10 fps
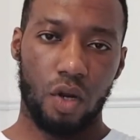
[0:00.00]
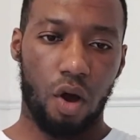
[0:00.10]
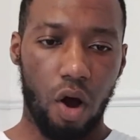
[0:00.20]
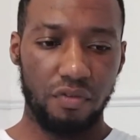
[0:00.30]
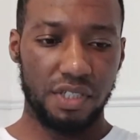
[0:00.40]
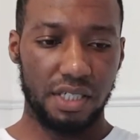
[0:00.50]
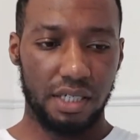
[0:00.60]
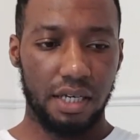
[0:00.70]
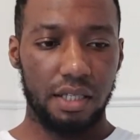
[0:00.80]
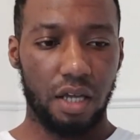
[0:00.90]

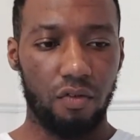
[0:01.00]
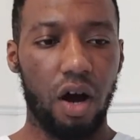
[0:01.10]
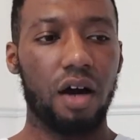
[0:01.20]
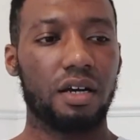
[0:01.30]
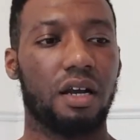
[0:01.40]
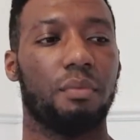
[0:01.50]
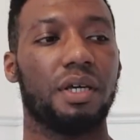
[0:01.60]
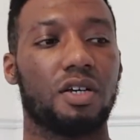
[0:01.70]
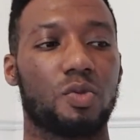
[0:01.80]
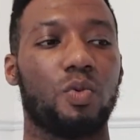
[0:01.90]
Obviously, there are gonna
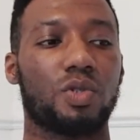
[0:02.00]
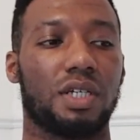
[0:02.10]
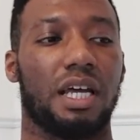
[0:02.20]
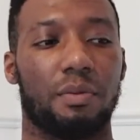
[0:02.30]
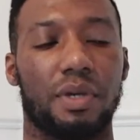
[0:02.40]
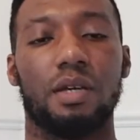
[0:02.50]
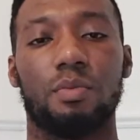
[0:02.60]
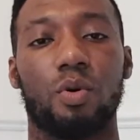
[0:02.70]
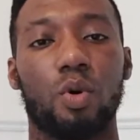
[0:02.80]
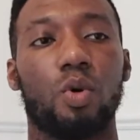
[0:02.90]
be a small select
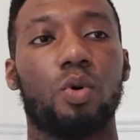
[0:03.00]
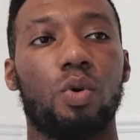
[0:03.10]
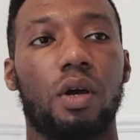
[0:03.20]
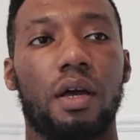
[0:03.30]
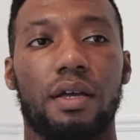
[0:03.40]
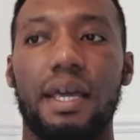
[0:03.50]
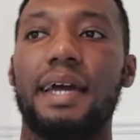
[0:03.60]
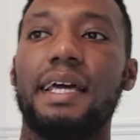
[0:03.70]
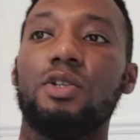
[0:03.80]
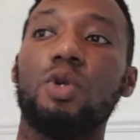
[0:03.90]
people who yeah,
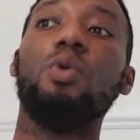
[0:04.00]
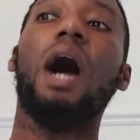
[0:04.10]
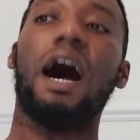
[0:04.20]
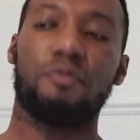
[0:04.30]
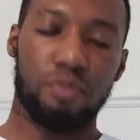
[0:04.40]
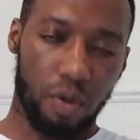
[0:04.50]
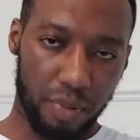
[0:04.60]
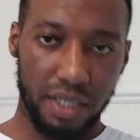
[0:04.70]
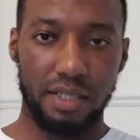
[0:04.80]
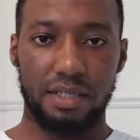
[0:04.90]
they do have
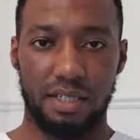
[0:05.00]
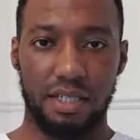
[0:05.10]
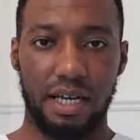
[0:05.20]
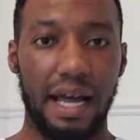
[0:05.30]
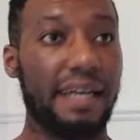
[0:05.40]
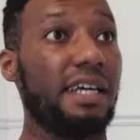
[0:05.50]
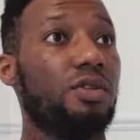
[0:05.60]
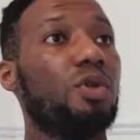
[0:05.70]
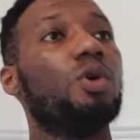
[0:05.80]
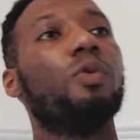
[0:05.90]
properties and that, and they
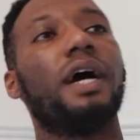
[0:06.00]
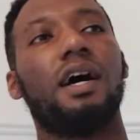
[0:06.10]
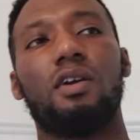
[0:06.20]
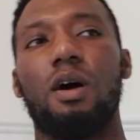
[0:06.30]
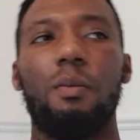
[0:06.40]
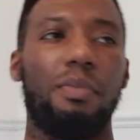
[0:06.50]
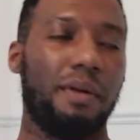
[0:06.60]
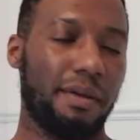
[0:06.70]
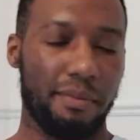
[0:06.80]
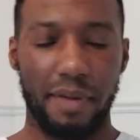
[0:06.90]
do wear a lot of
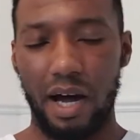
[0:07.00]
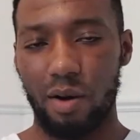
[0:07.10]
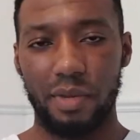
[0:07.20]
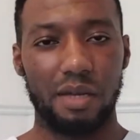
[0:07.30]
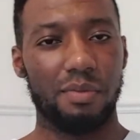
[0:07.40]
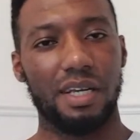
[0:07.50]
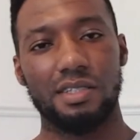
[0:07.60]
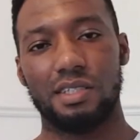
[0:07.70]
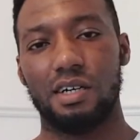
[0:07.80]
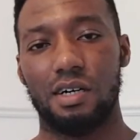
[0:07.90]
Bl- Balmain,
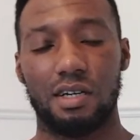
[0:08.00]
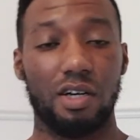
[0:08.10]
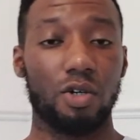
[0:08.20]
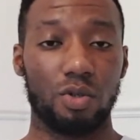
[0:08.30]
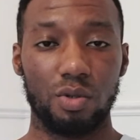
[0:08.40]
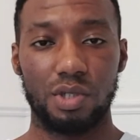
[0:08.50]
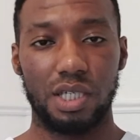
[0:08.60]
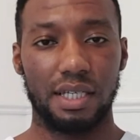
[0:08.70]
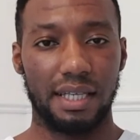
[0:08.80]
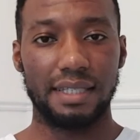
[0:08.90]
Balenciaga, and
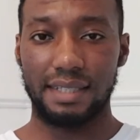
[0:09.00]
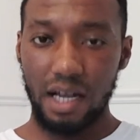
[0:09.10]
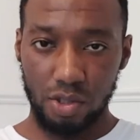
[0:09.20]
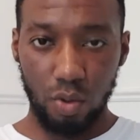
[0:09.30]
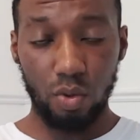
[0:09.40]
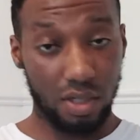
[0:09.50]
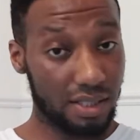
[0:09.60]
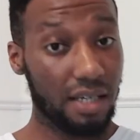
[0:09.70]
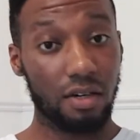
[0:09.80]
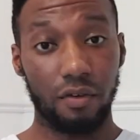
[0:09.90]
Gucci, and that. That's cool because
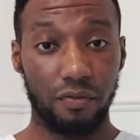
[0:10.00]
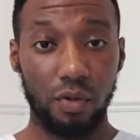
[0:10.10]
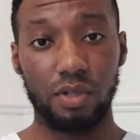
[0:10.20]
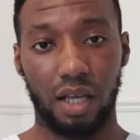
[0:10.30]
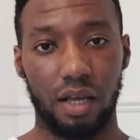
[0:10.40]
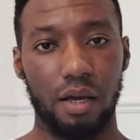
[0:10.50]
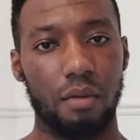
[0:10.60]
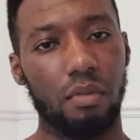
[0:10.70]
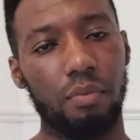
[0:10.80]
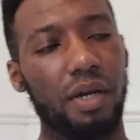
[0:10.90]
they can afford it.
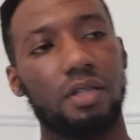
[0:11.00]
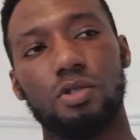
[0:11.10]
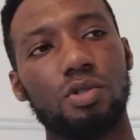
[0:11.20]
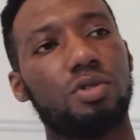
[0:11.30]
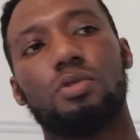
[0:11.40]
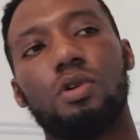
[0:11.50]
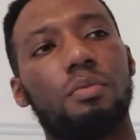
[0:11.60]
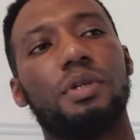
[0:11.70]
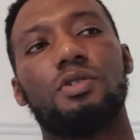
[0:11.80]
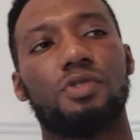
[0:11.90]
But blood, you should not
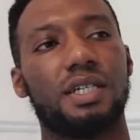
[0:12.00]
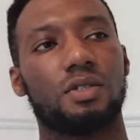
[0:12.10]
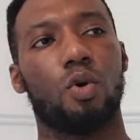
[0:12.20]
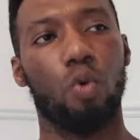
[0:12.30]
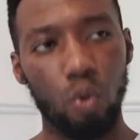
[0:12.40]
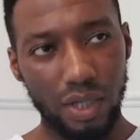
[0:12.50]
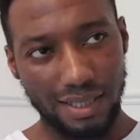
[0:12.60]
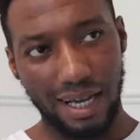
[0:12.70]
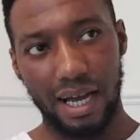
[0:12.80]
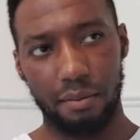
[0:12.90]
be dressed all the
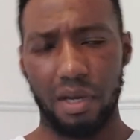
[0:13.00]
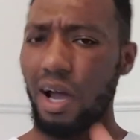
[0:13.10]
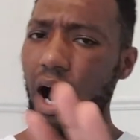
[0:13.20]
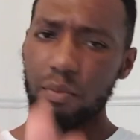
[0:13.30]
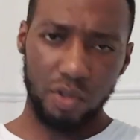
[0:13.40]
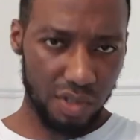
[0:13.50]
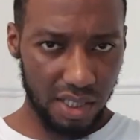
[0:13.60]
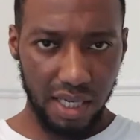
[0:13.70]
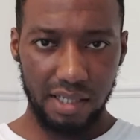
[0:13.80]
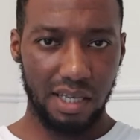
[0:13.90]
time. I'm not
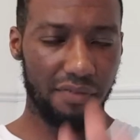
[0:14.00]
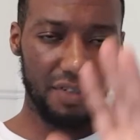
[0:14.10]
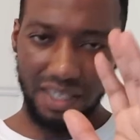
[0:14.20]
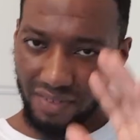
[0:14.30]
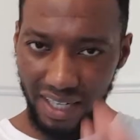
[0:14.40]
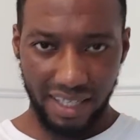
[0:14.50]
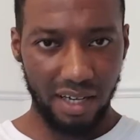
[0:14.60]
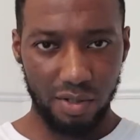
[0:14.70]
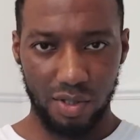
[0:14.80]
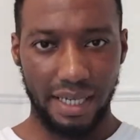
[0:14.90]
saying if you live in a
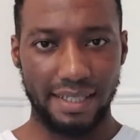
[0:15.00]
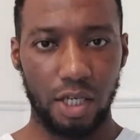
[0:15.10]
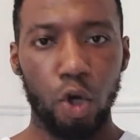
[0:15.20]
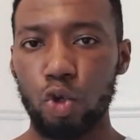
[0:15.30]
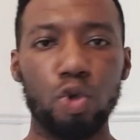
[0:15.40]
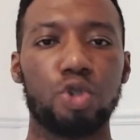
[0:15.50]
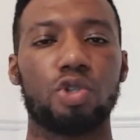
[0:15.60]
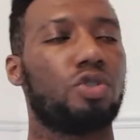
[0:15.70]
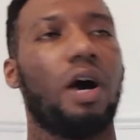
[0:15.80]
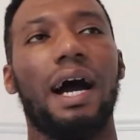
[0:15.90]
council house, you
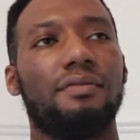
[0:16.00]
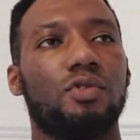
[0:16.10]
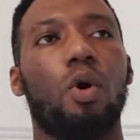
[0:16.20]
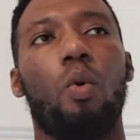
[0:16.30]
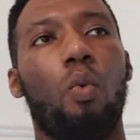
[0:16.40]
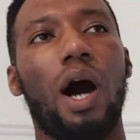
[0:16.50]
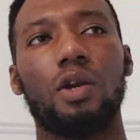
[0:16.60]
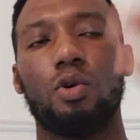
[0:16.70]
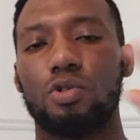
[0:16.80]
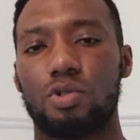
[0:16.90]
should not have not one
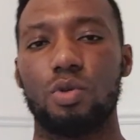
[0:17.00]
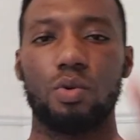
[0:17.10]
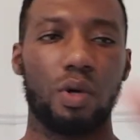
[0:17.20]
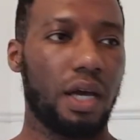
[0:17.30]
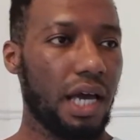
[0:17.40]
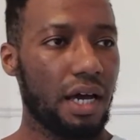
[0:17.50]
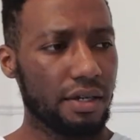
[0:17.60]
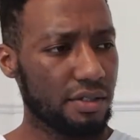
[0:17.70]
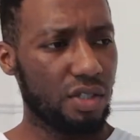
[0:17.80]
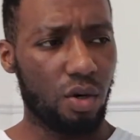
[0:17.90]
or two,
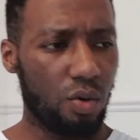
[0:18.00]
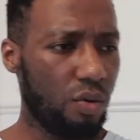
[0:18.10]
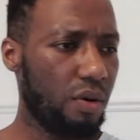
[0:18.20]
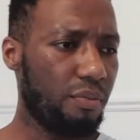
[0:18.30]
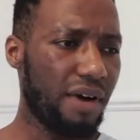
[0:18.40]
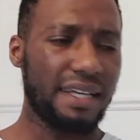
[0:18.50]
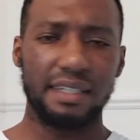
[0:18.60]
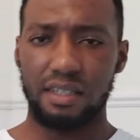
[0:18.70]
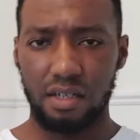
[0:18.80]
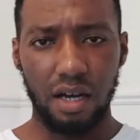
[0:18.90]
you know,
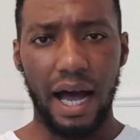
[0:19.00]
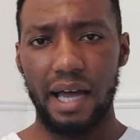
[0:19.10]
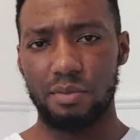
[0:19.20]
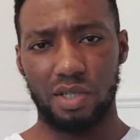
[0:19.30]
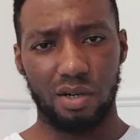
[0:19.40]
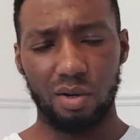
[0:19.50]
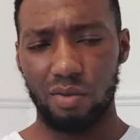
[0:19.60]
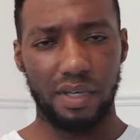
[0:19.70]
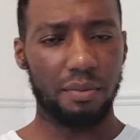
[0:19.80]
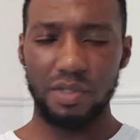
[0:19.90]
branded items of
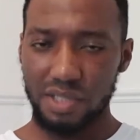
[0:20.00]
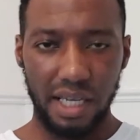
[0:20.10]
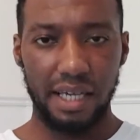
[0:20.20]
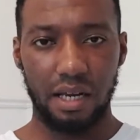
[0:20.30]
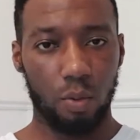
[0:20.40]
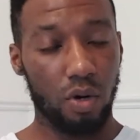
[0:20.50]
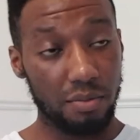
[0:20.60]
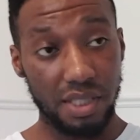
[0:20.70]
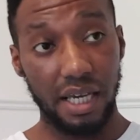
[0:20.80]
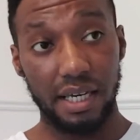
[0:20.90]
clothing. I'm not saying that. But what I'm
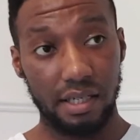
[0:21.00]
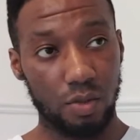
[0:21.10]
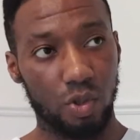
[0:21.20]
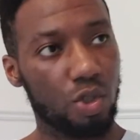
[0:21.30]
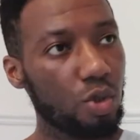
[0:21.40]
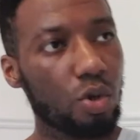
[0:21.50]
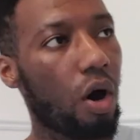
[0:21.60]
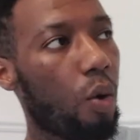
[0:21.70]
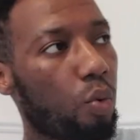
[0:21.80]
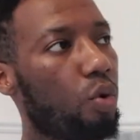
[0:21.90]
saying is when you got
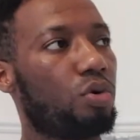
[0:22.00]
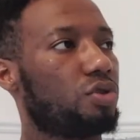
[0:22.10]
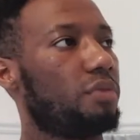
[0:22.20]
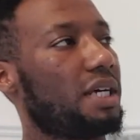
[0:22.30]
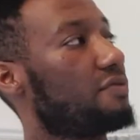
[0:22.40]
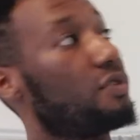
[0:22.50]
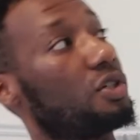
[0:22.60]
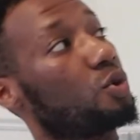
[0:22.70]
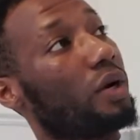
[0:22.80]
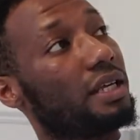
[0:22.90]
a wardrobe that's full
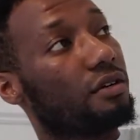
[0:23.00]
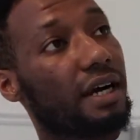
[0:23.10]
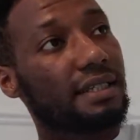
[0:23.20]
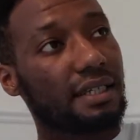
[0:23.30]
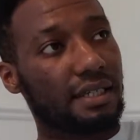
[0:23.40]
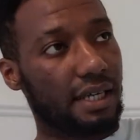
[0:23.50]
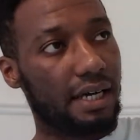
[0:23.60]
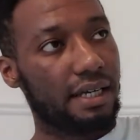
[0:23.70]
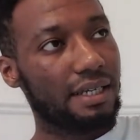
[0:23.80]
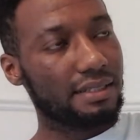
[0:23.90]
of 20 grand and
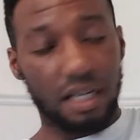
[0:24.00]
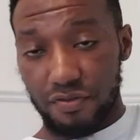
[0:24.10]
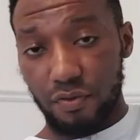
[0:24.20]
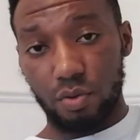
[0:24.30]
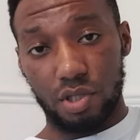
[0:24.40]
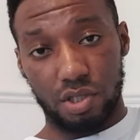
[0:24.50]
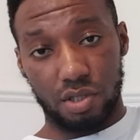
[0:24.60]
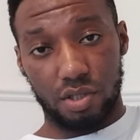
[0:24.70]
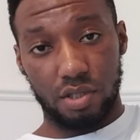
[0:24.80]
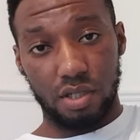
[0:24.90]
that, that's
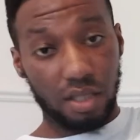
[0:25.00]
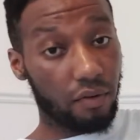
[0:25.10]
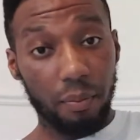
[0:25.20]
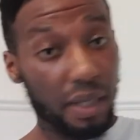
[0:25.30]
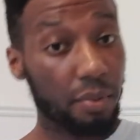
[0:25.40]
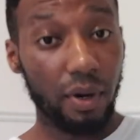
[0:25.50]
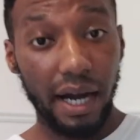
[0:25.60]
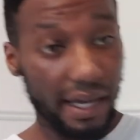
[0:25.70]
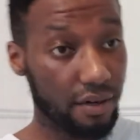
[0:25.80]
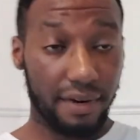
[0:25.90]
foolishness. There are people
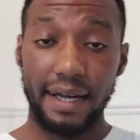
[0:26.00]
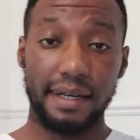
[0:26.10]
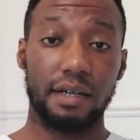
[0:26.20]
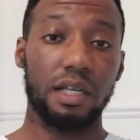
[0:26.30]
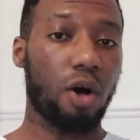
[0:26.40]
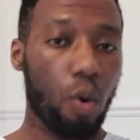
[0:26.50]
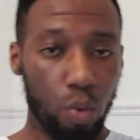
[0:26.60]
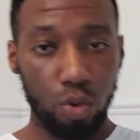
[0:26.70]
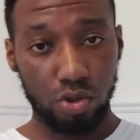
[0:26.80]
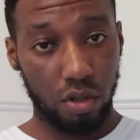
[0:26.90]
out here right now, they got a
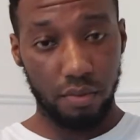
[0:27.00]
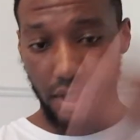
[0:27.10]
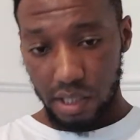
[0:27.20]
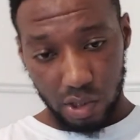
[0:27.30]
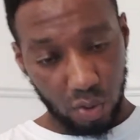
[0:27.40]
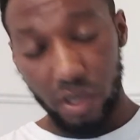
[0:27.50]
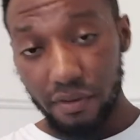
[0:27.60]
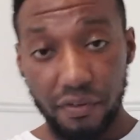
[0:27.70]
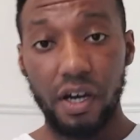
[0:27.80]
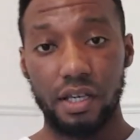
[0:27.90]
wardrobe 20,
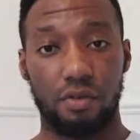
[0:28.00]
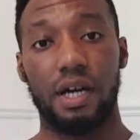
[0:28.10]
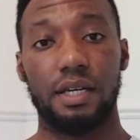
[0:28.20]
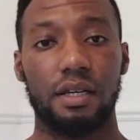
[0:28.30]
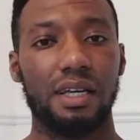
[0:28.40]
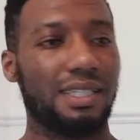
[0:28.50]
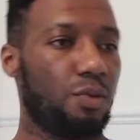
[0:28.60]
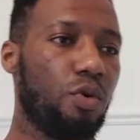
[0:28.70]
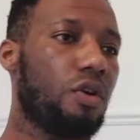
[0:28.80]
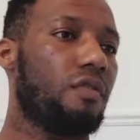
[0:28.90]
30 grand. They
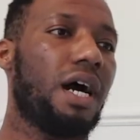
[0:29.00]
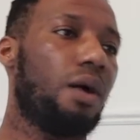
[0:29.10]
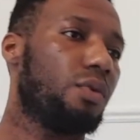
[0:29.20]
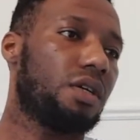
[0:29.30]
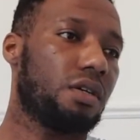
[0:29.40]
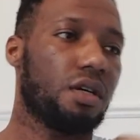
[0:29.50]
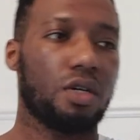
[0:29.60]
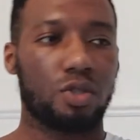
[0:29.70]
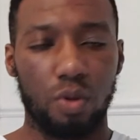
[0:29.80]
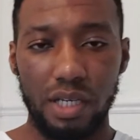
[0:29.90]
walk around with a
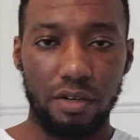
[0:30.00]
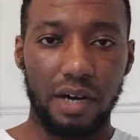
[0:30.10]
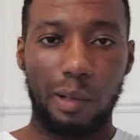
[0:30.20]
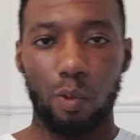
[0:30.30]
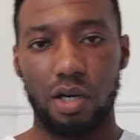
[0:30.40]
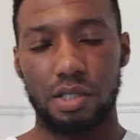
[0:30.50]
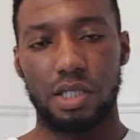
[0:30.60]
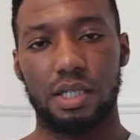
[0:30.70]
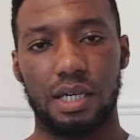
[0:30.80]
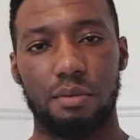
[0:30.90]
20 grand watch
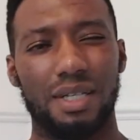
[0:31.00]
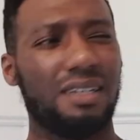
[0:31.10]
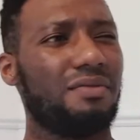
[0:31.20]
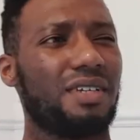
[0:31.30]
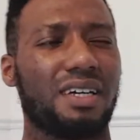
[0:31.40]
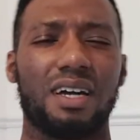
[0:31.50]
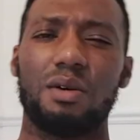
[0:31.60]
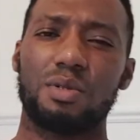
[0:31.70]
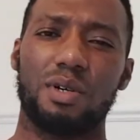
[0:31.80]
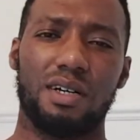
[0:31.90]
and that, but live in a
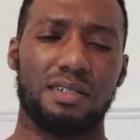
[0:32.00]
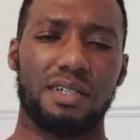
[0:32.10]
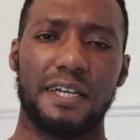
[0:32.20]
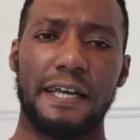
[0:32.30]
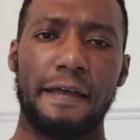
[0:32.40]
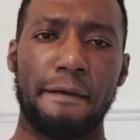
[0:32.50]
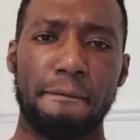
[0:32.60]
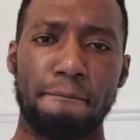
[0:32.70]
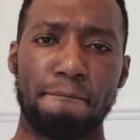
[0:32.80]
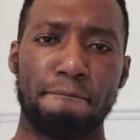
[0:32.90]
council house.
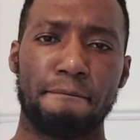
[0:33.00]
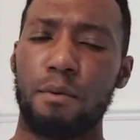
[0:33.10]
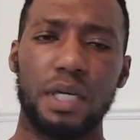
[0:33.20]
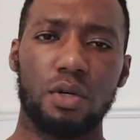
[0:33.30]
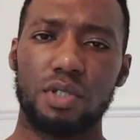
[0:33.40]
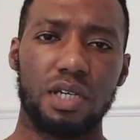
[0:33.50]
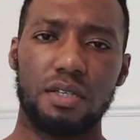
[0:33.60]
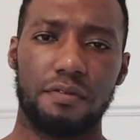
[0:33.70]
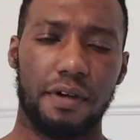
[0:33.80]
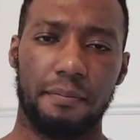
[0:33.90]
No, make no
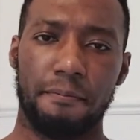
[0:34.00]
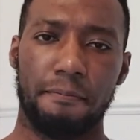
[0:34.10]
sense, fam.